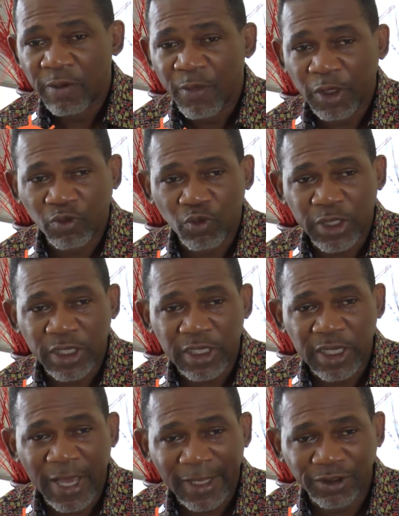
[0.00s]
But
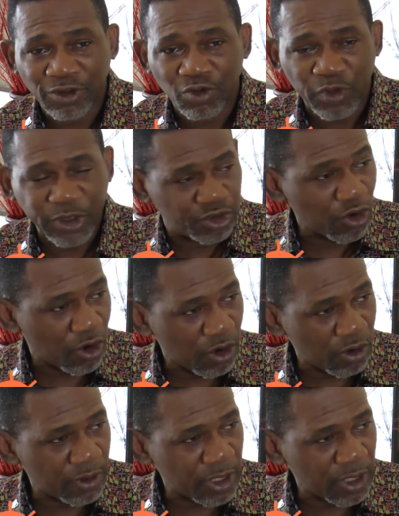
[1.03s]
we had to withdraw.